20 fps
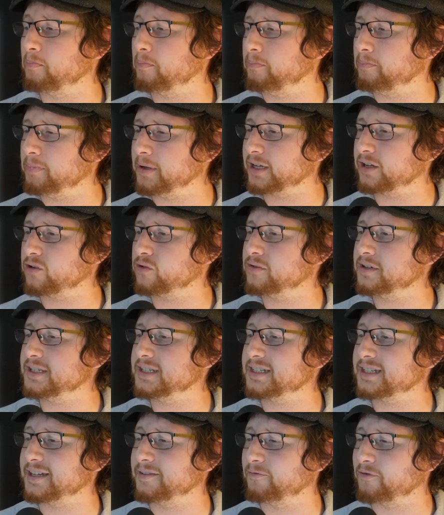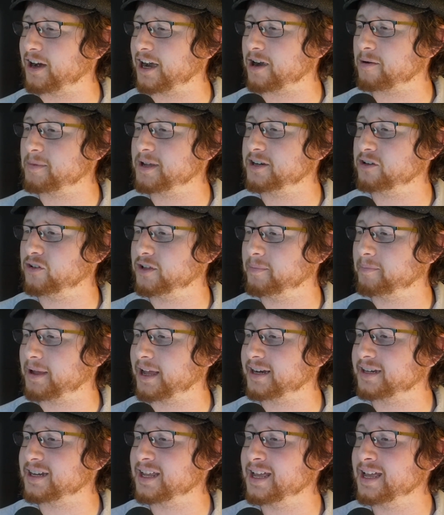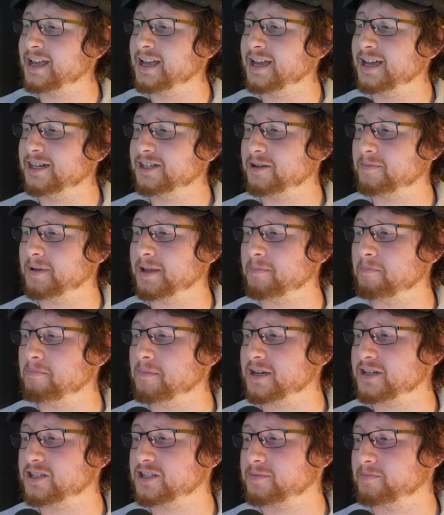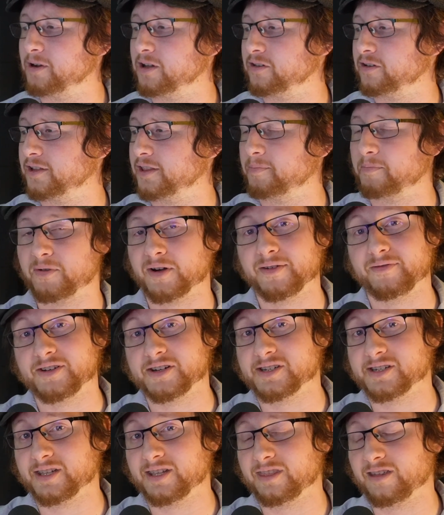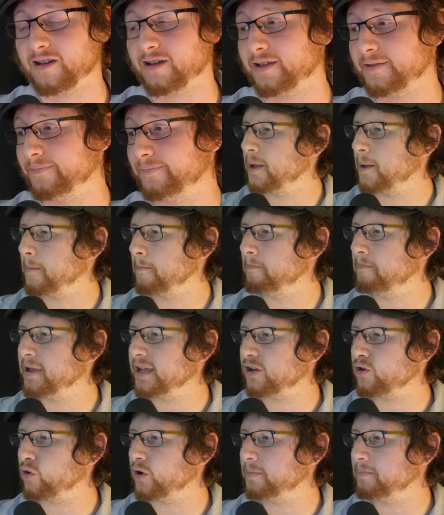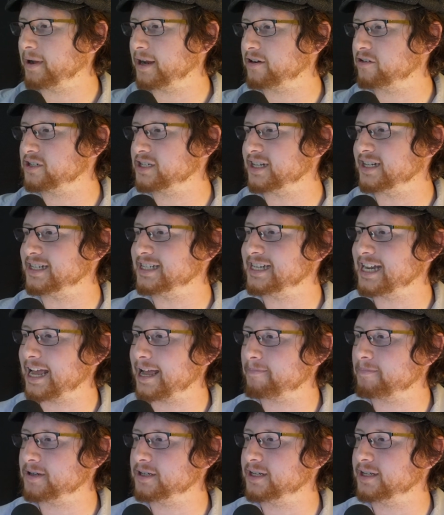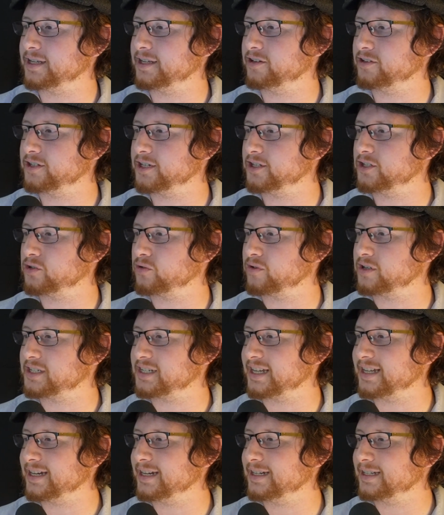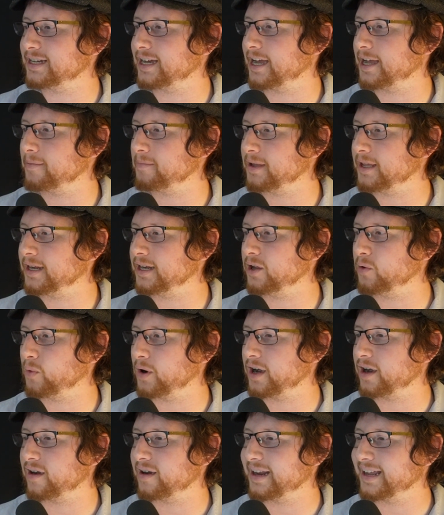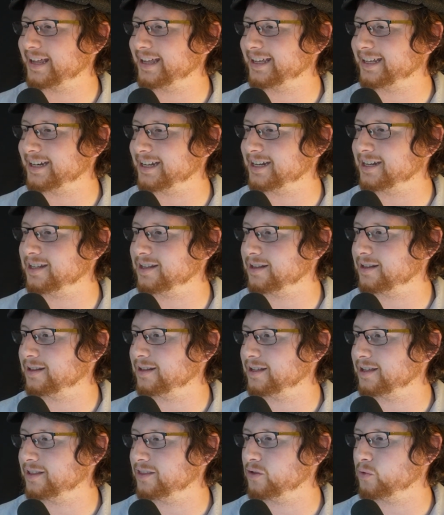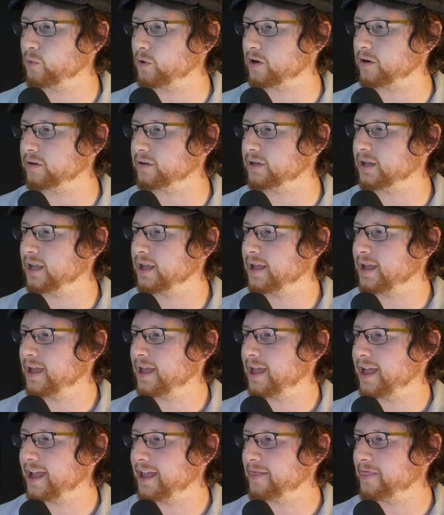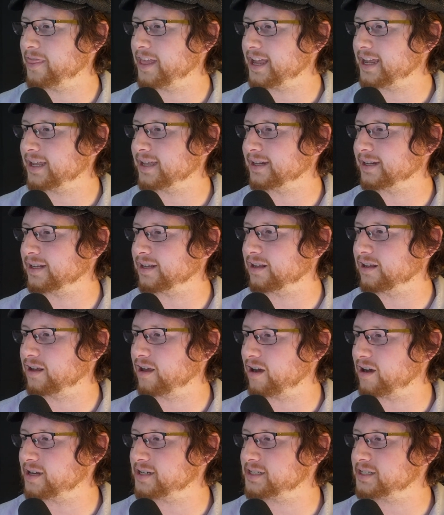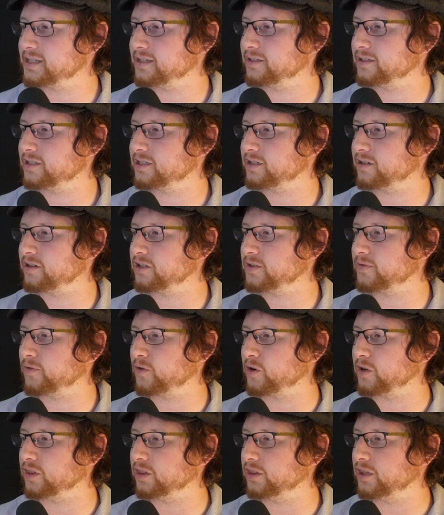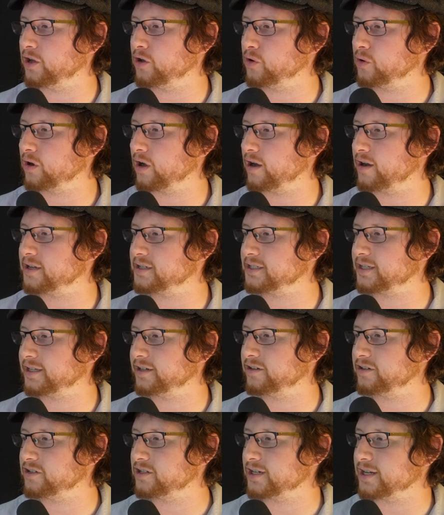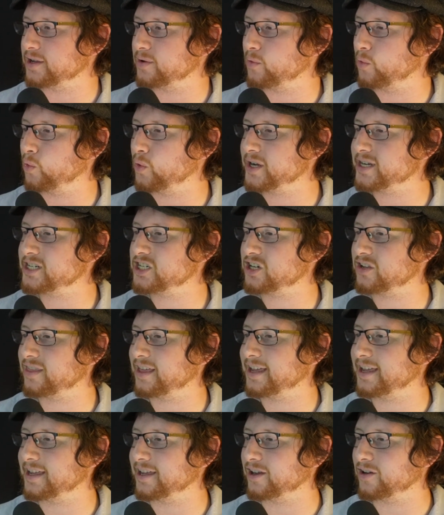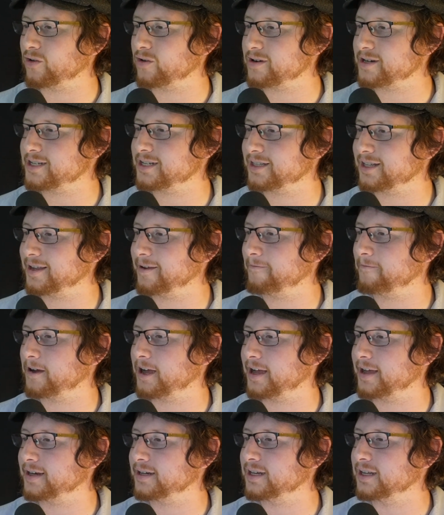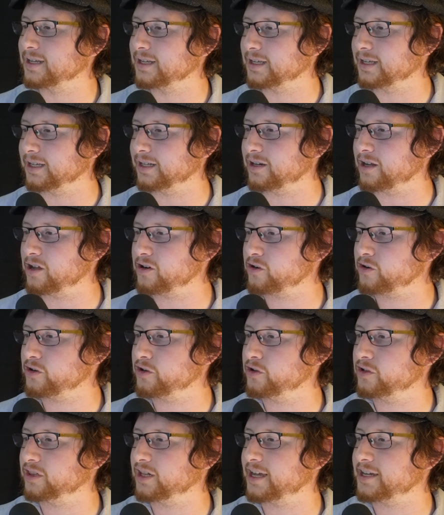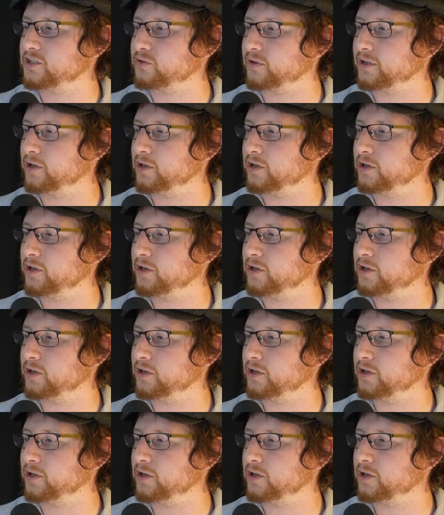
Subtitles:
Bitcoin's environmental impact to be much smaller than previously thought. Bitcoin miners can tap into energy source anytime, anywhere in the world, and they can constant search for low-cost energy, which they increasingly find in underutilized